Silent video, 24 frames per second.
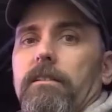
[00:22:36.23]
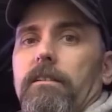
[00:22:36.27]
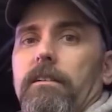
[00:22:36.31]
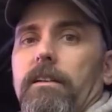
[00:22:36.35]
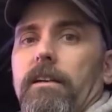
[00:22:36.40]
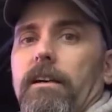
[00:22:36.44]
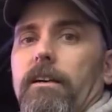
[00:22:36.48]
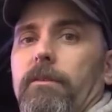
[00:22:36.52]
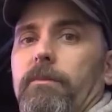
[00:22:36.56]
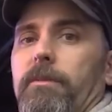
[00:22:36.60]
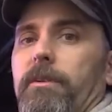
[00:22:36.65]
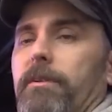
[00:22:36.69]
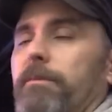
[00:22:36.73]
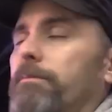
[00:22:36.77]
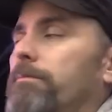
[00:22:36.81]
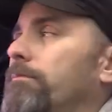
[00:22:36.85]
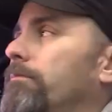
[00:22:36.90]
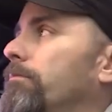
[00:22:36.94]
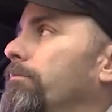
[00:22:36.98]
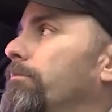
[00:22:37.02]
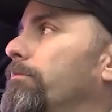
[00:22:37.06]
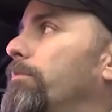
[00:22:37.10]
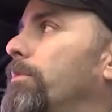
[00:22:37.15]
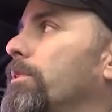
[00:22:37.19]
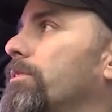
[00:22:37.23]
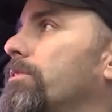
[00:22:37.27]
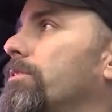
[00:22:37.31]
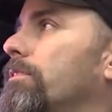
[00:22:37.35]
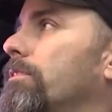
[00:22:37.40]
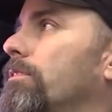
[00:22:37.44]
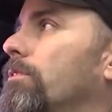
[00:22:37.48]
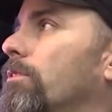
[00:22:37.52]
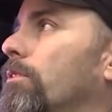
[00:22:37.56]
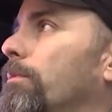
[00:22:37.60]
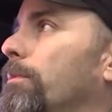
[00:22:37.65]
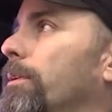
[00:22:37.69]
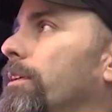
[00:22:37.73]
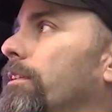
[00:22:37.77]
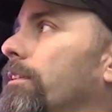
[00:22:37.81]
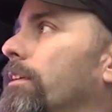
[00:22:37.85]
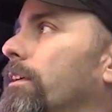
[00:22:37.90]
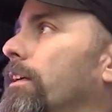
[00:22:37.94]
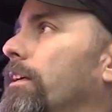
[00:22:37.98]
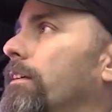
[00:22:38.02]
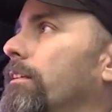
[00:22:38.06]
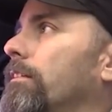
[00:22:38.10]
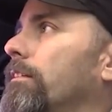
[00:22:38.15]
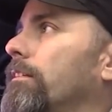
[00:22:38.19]
Now I'm gonna push the door button
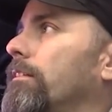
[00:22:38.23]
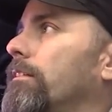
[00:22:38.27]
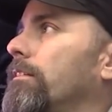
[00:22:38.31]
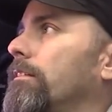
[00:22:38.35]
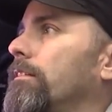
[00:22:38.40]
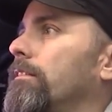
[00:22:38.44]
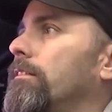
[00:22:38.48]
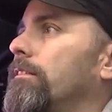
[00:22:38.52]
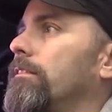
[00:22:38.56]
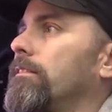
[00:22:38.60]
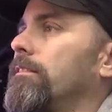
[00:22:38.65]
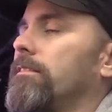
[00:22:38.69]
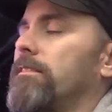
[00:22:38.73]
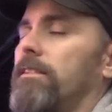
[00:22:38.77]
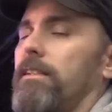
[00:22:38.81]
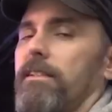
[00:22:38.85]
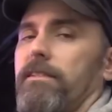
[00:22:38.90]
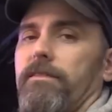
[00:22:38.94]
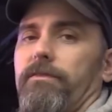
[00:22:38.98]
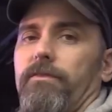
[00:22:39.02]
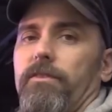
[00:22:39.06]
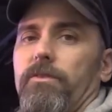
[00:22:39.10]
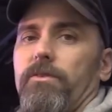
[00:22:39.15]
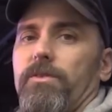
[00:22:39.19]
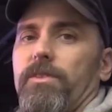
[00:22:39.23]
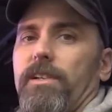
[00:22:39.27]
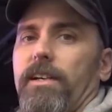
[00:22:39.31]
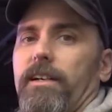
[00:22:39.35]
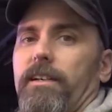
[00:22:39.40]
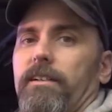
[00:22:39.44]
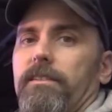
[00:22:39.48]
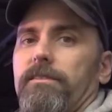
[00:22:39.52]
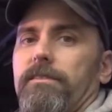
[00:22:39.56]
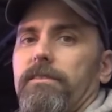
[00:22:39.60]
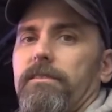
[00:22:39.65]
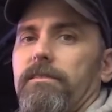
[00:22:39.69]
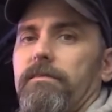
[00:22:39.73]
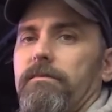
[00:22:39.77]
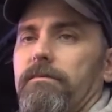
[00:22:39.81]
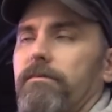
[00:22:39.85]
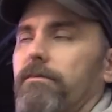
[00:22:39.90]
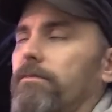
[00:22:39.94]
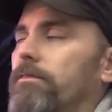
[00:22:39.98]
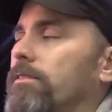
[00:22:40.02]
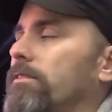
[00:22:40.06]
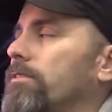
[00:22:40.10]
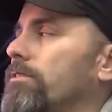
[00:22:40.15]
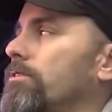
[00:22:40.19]
again. It takes a few seconds
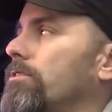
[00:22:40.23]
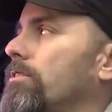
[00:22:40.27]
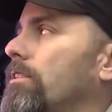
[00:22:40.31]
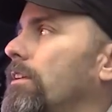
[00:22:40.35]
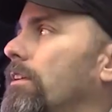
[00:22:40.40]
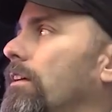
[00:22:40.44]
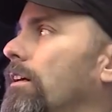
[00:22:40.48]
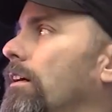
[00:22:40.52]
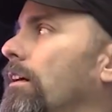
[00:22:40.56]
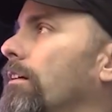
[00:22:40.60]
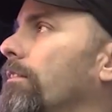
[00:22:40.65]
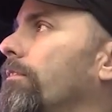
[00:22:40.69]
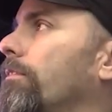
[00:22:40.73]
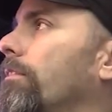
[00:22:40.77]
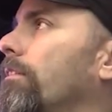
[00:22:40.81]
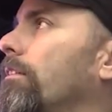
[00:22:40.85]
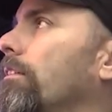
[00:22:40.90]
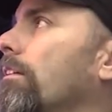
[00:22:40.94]
for it to shut off.